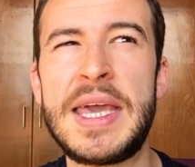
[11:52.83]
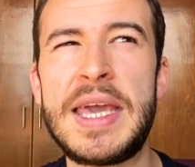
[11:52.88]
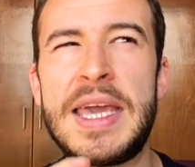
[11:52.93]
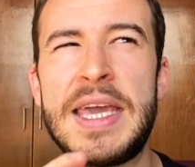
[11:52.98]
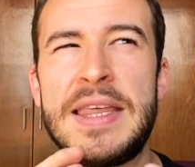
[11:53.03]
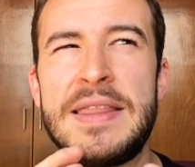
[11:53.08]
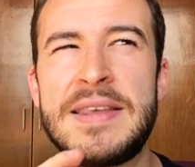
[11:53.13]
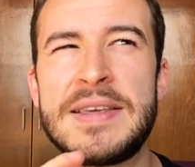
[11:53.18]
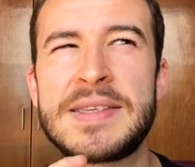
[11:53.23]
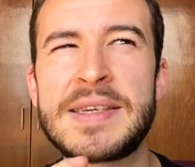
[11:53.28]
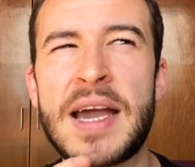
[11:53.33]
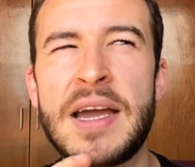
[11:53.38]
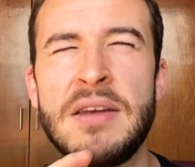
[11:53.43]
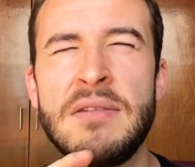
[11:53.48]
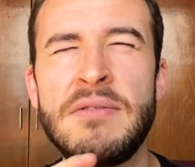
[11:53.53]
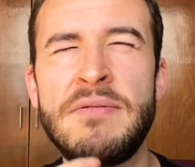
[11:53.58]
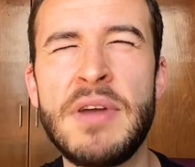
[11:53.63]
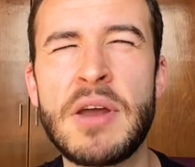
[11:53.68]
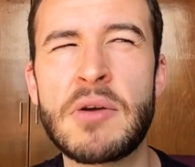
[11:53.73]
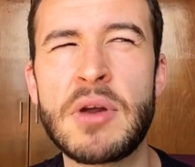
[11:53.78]
in this kind
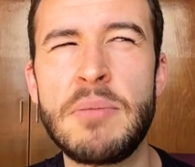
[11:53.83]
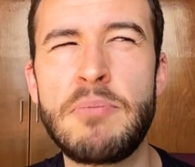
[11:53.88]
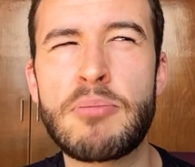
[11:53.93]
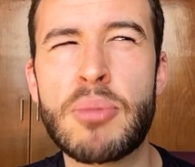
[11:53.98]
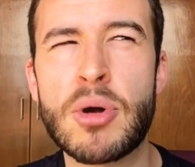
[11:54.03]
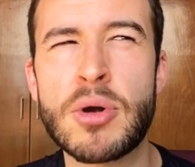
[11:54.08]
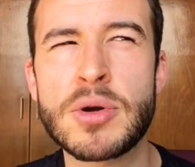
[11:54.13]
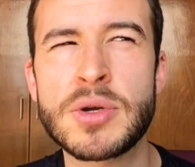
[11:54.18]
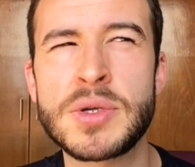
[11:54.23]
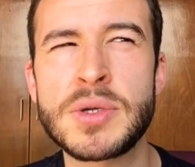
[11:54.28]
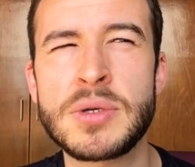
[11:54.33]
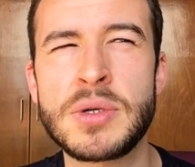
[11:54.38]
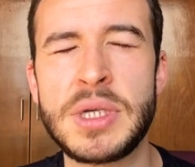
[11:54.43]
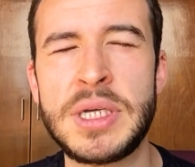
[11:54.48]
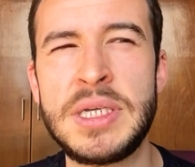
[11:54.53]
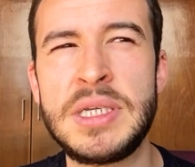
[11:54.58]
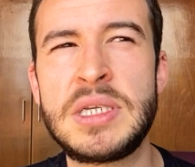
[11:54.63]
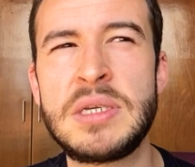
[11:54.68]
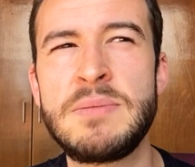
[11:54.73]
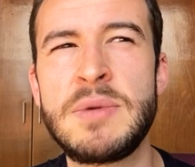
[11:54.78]
of very personal,
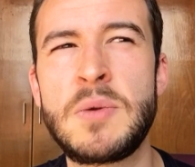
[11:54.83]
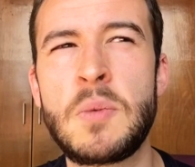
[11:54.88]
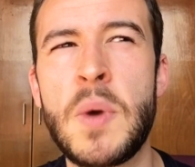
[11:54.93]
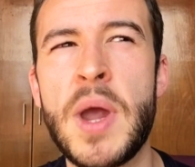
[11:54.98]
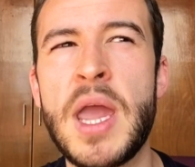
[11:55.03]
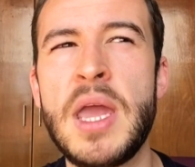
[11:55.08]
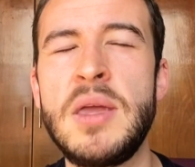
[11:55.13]
intimate way,